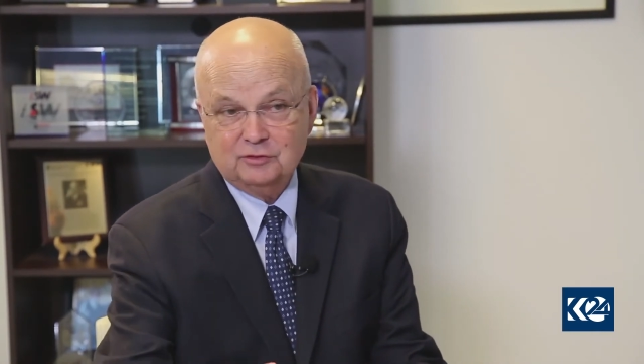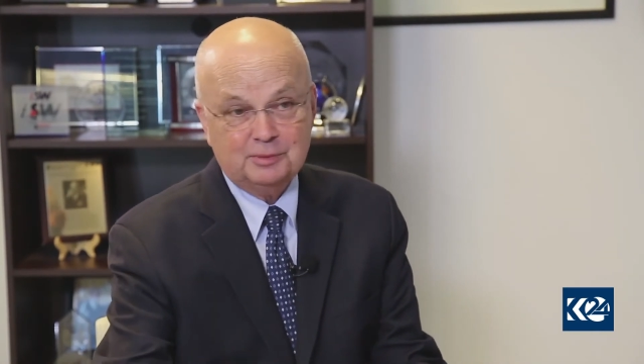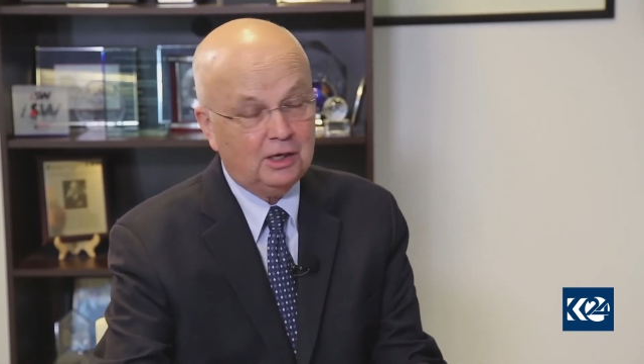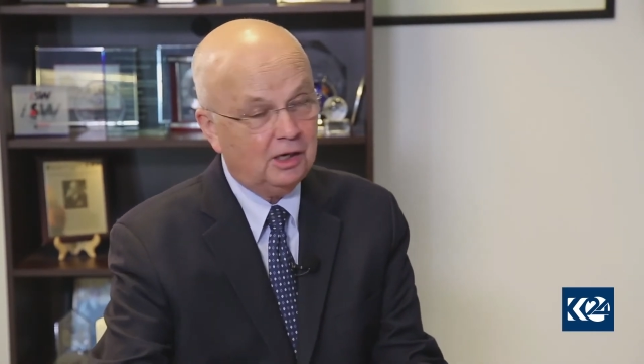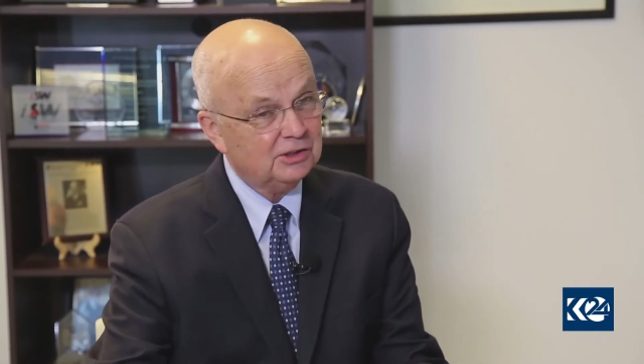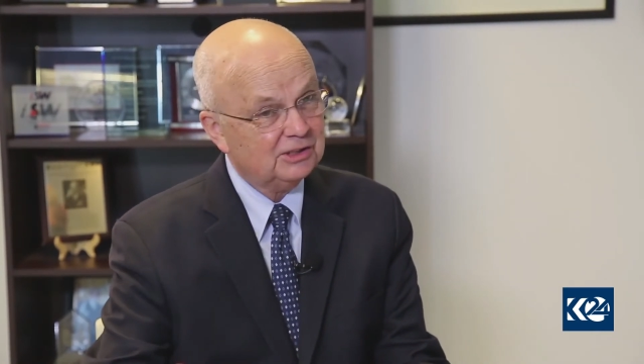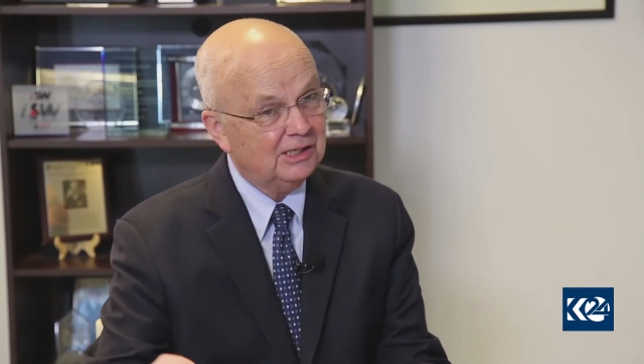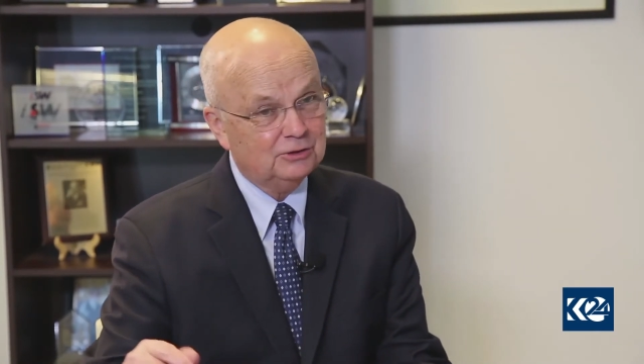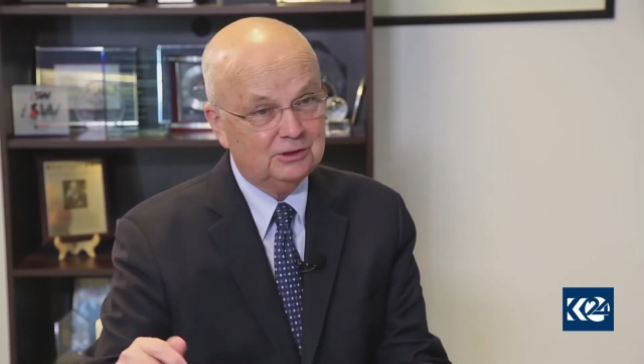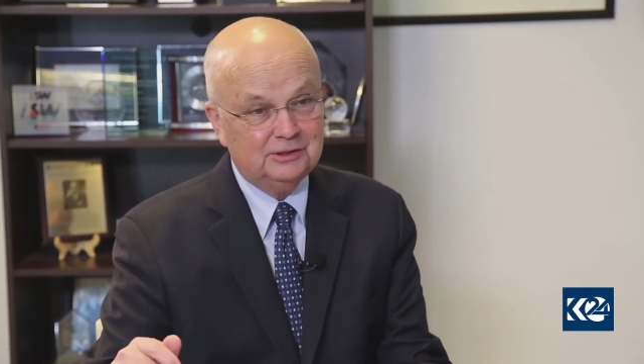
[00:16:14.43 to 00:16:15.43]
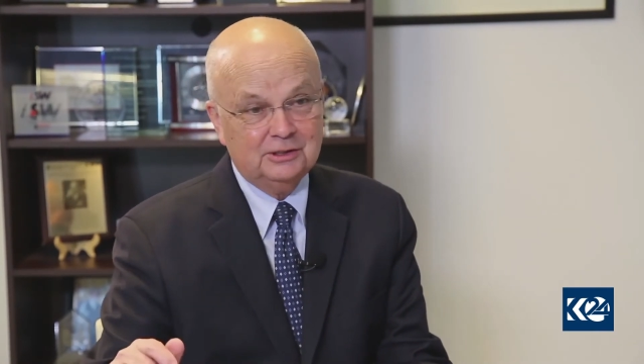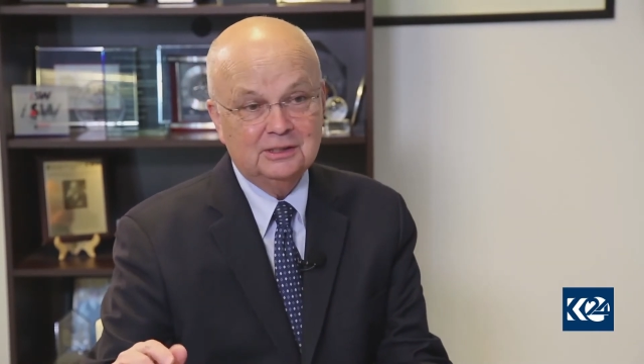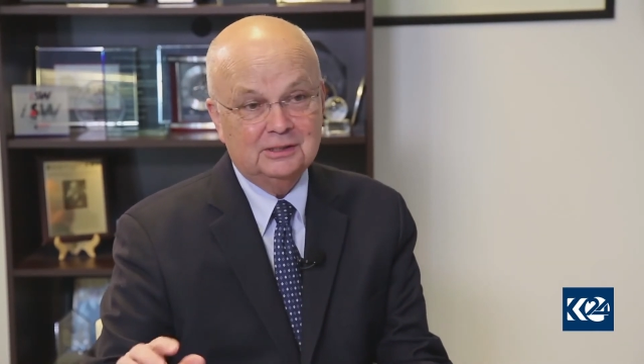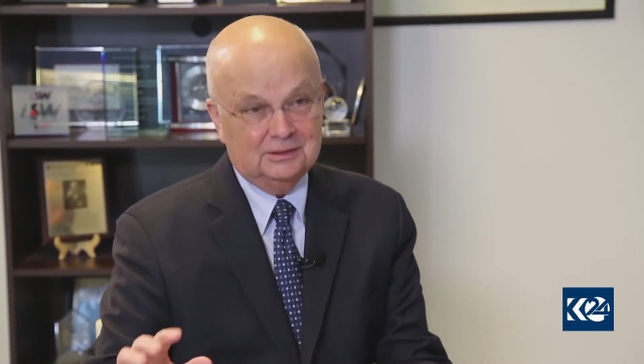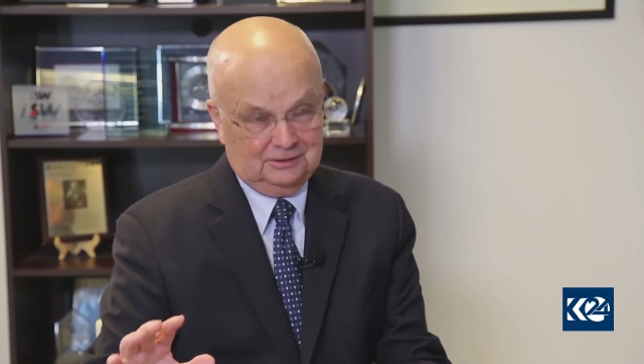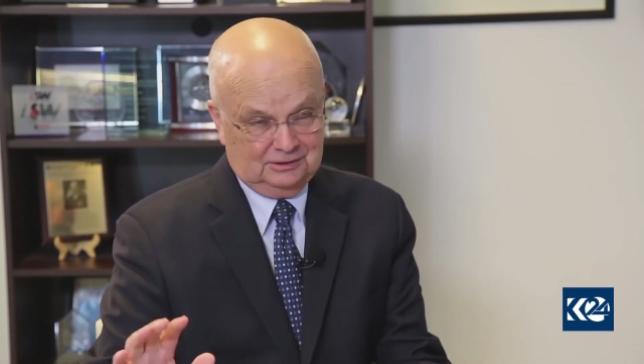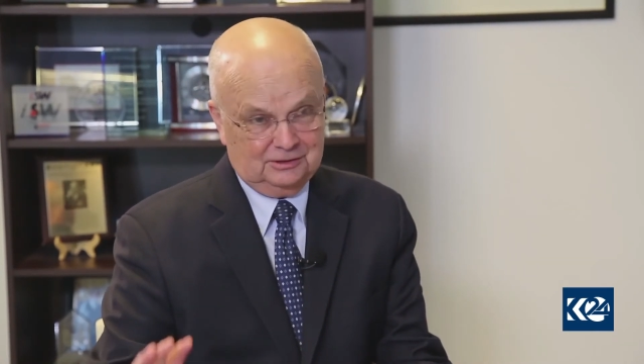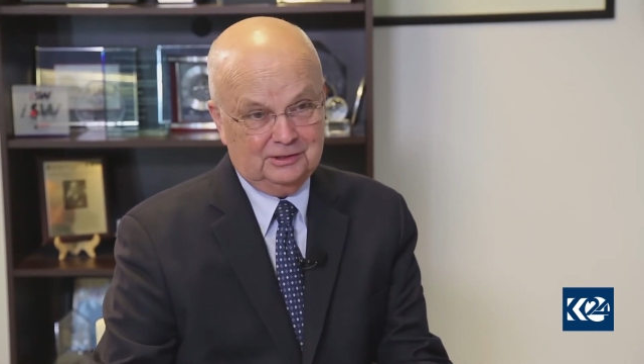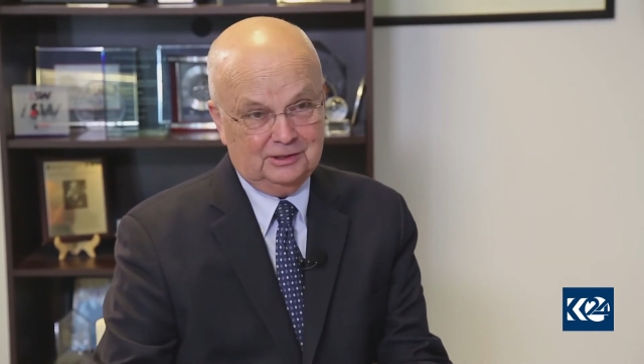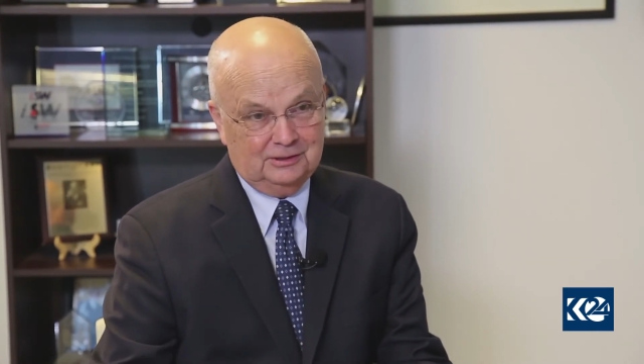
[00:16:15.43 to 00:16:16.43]
to be hostile to
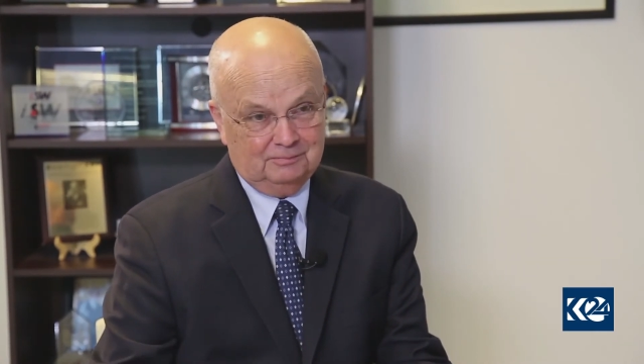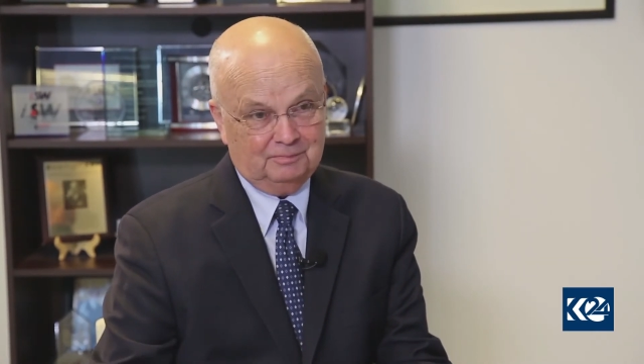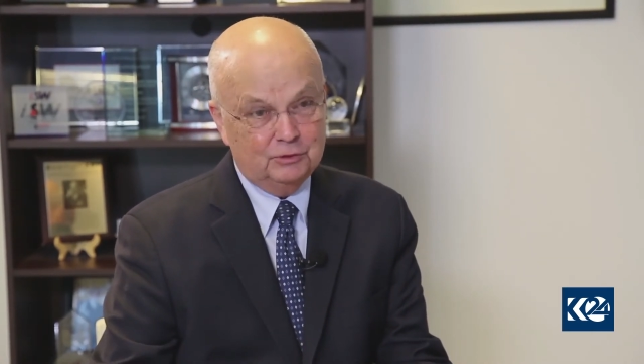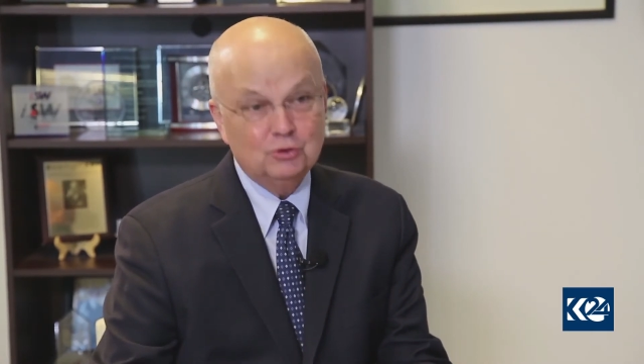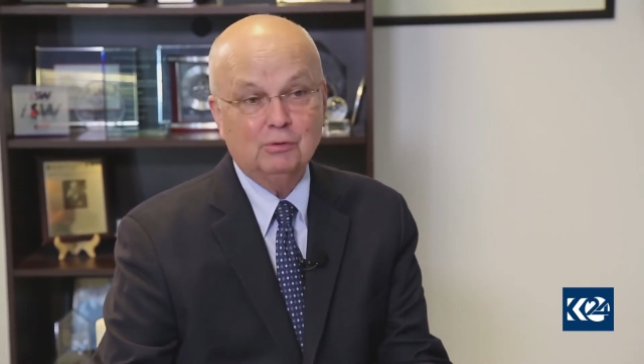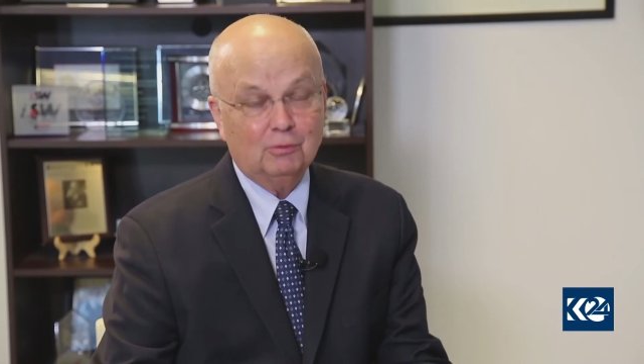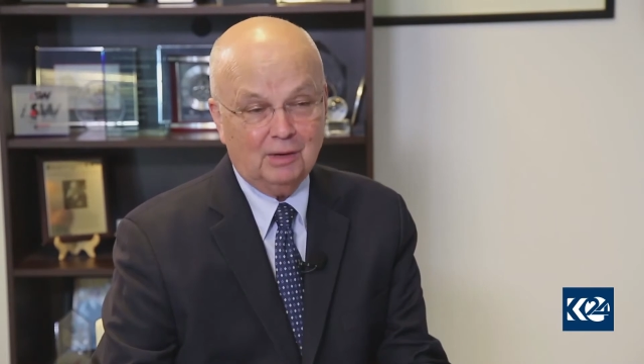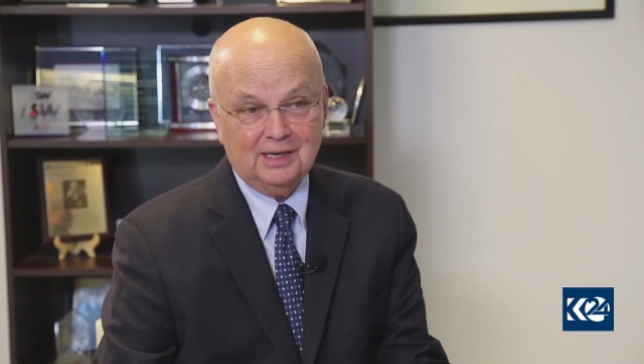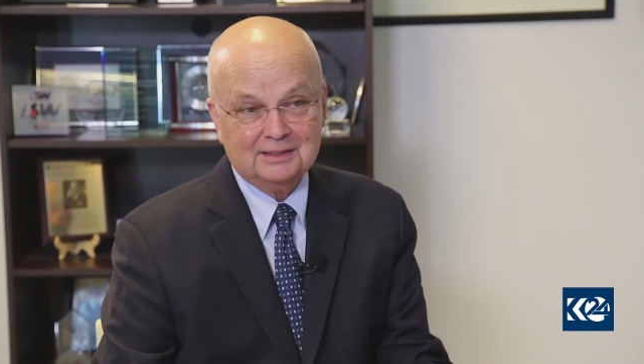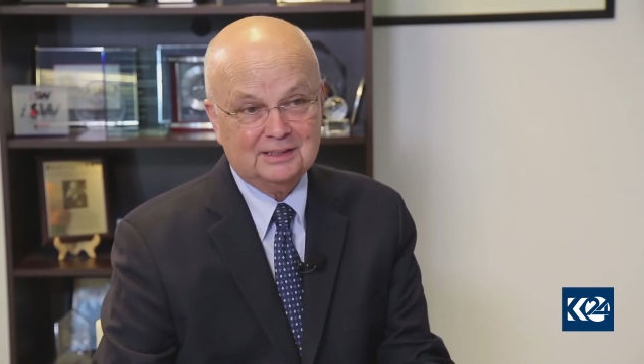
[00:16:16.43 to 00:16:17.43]
the new Iraq,